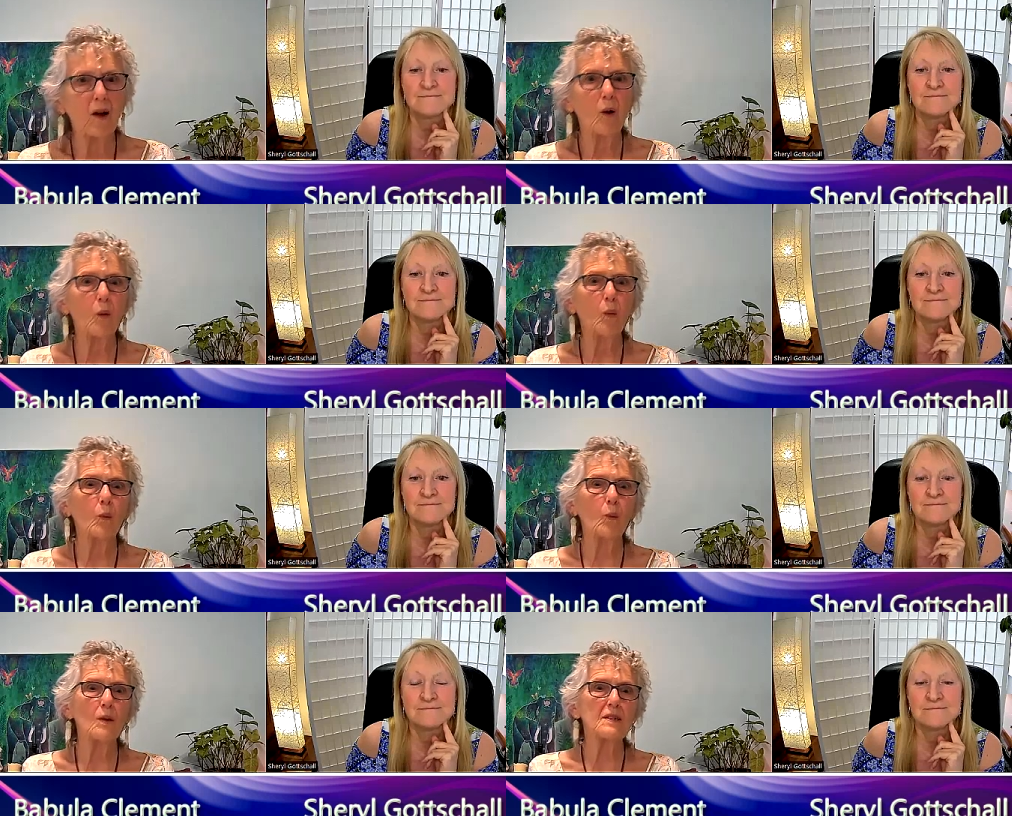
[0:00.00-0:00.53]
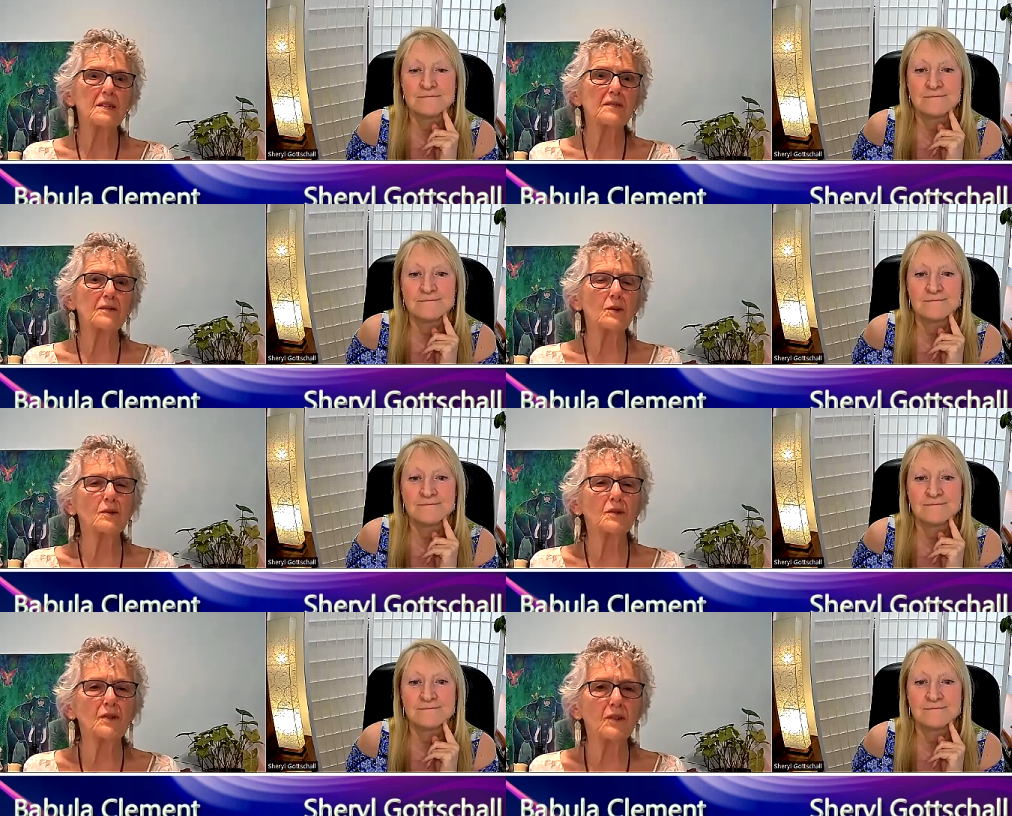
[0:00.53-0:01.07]
Speaker 1: which of
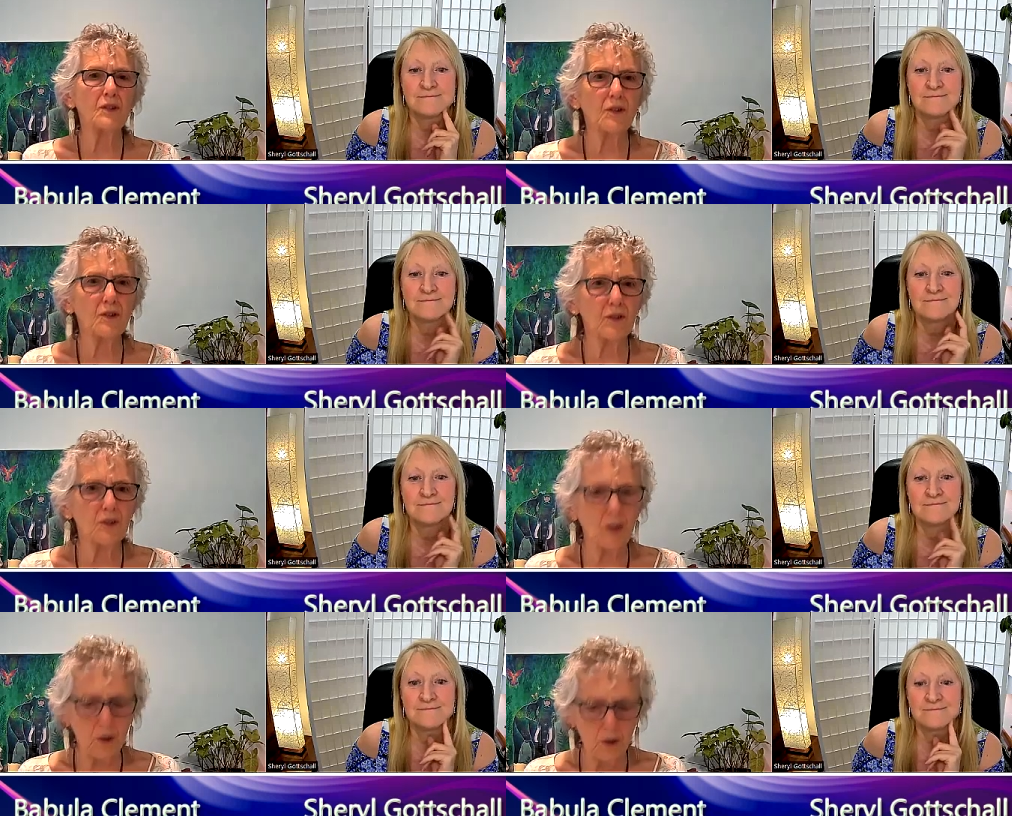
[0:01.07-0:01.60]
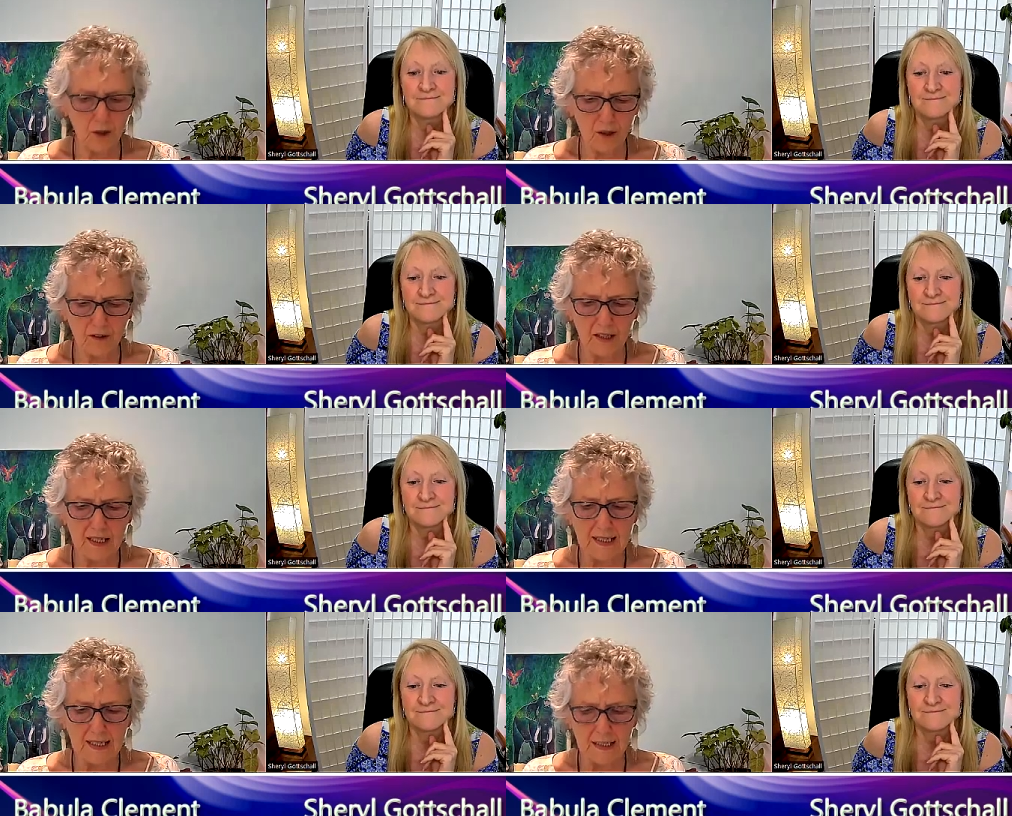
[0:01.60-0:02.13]
course is a solar
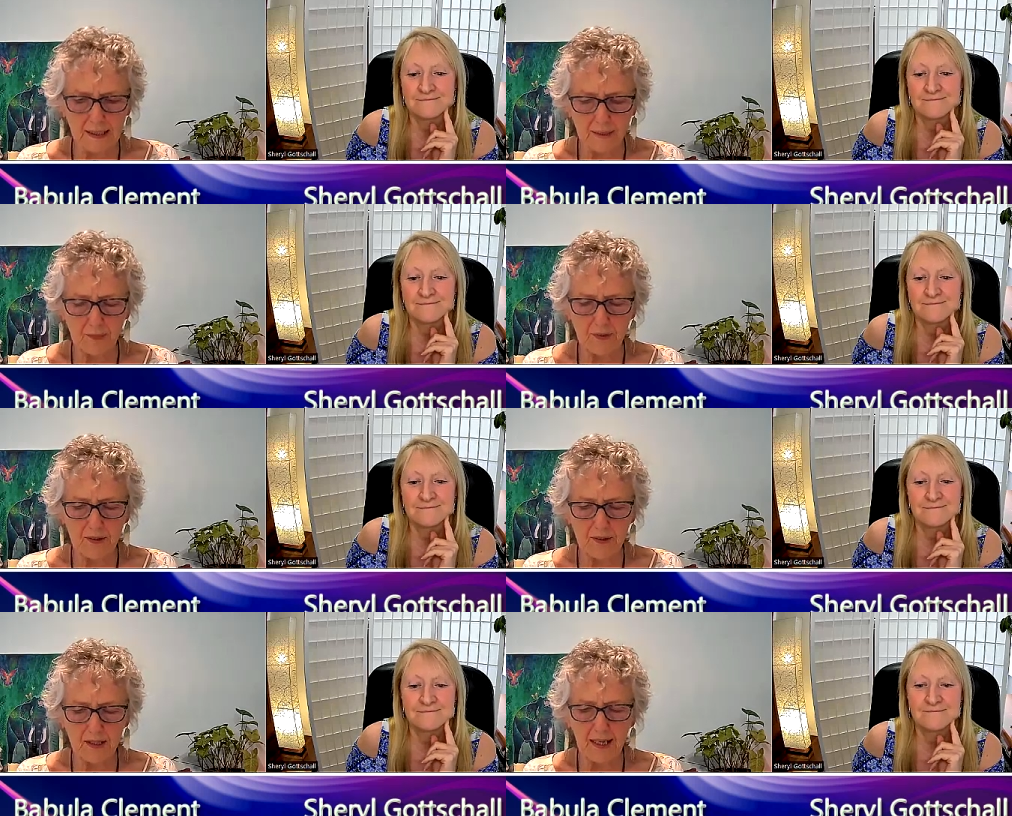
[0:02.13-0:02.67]
eclipse,